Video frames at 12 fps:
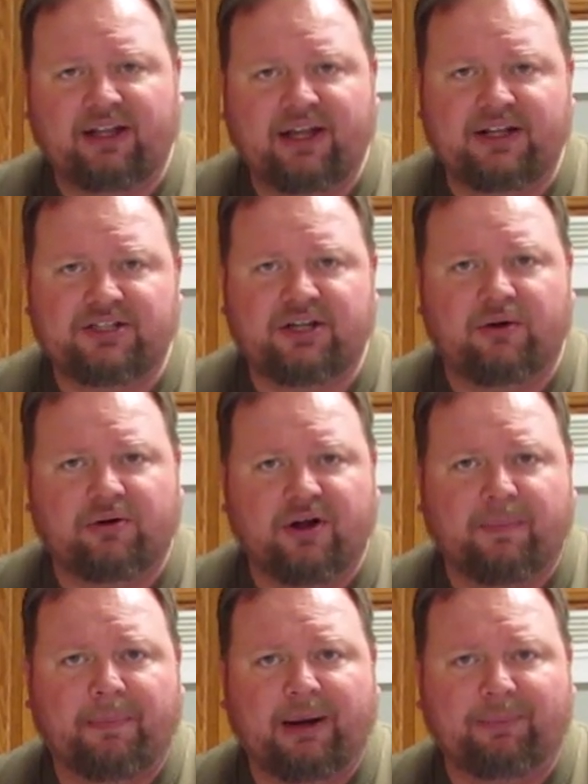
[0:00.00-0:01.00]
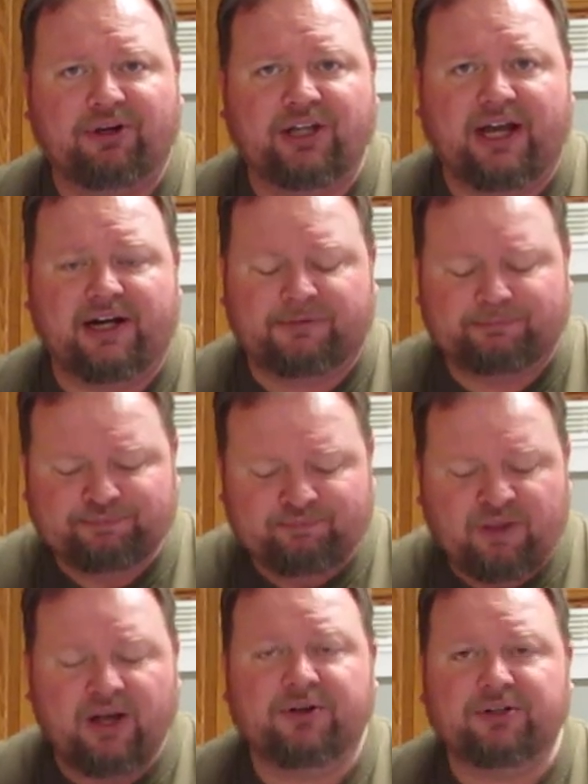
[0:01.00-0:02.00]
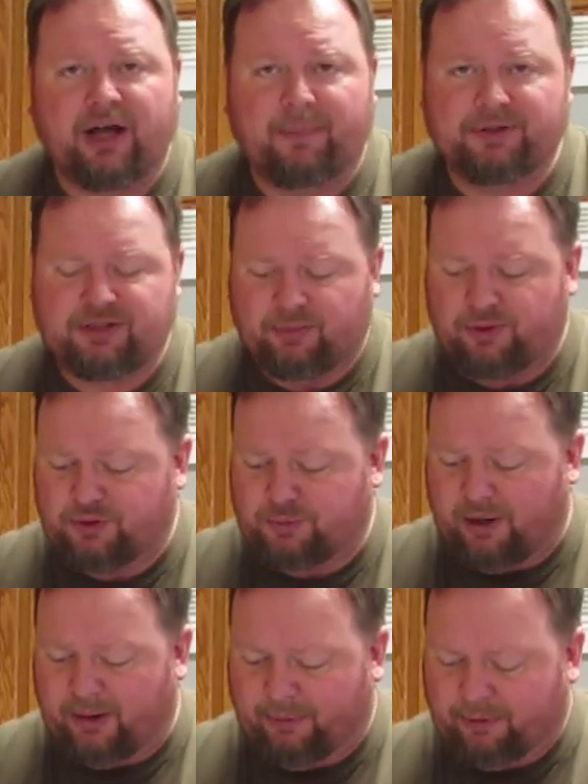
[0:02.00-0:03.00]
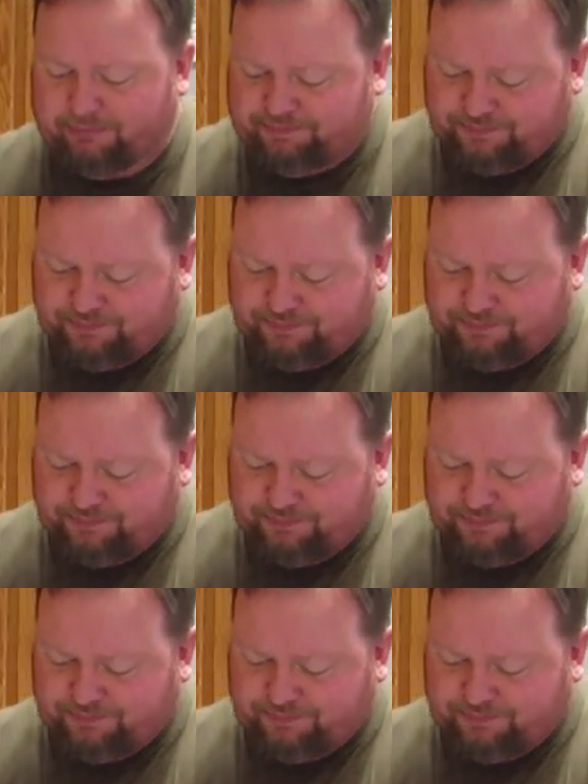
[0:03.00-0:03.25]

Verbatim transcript: Let it soak on a paper towel on top of some newspaper.